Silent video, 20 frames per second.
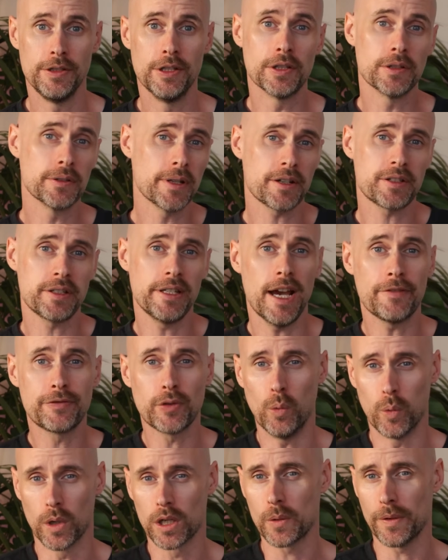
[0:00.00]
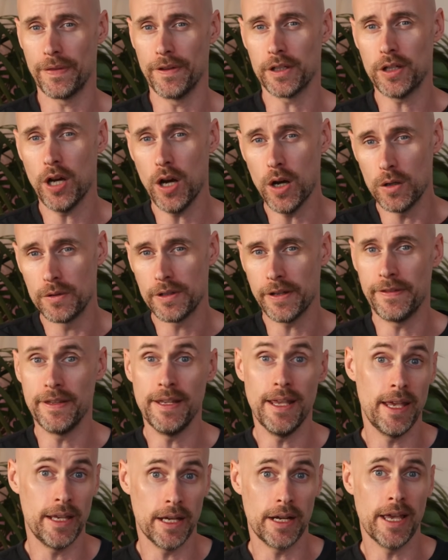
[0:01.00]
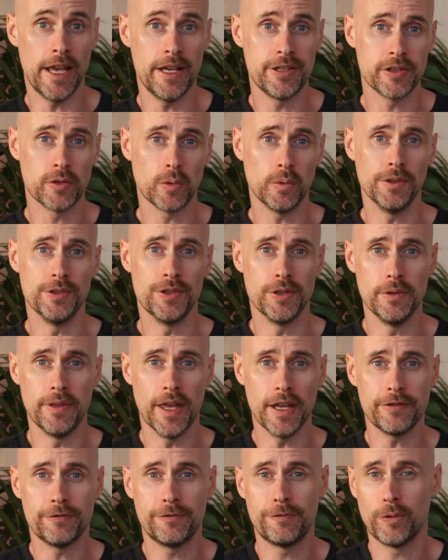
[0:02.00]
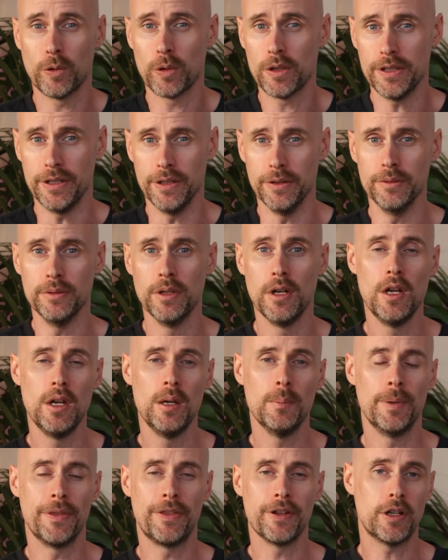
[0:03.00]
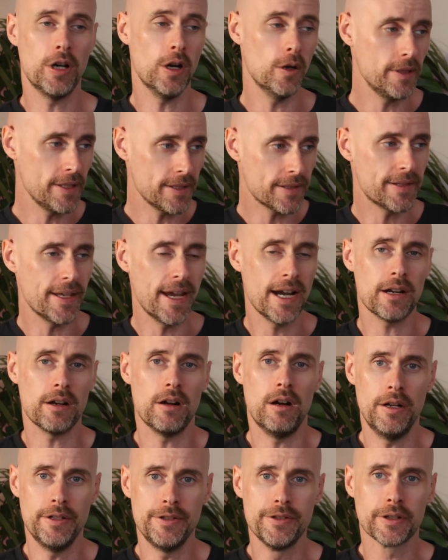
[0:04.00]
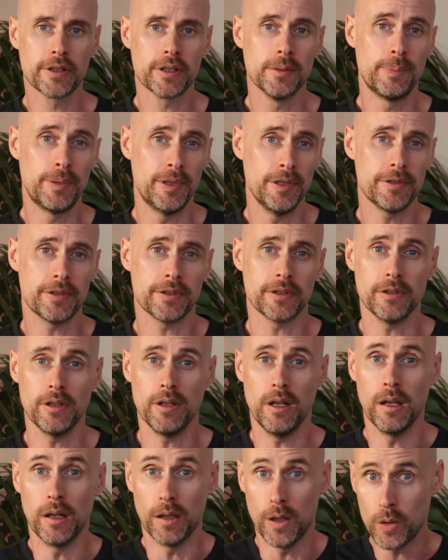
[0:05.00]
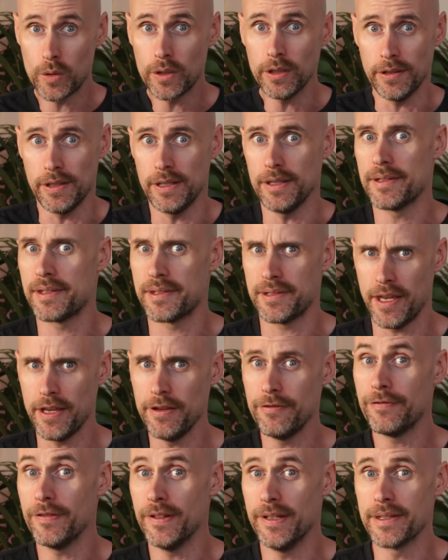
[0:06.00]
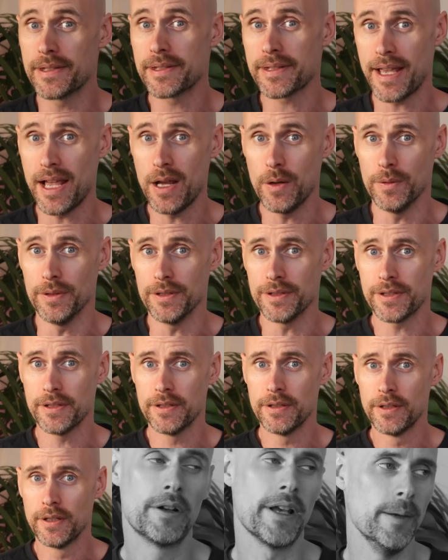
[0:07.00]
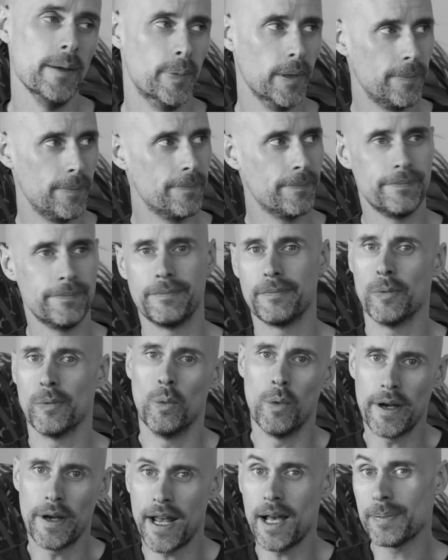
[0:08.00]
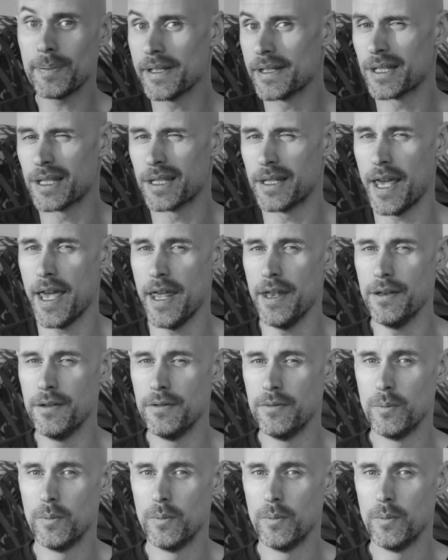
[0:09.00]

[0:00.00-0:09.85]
You don't actually have to work with the code, the AI agent will do that for you, but the code is there on your computer locally, safe and sound. Okay, but what happens then?